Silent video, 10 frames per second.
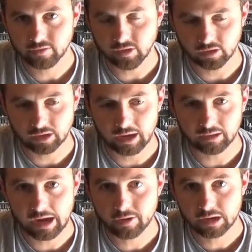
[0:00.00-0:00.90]
If you're not
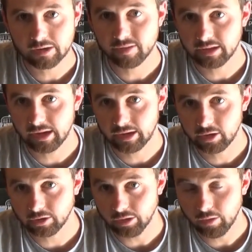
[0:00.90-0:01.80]
loud enough, they can't
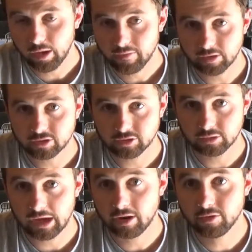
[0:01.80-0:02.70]
hear you. you're too
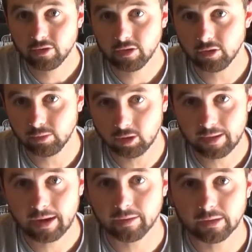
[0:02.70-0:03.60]
loud, you'll blow them
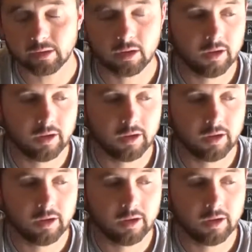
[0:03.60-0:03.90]
out of there.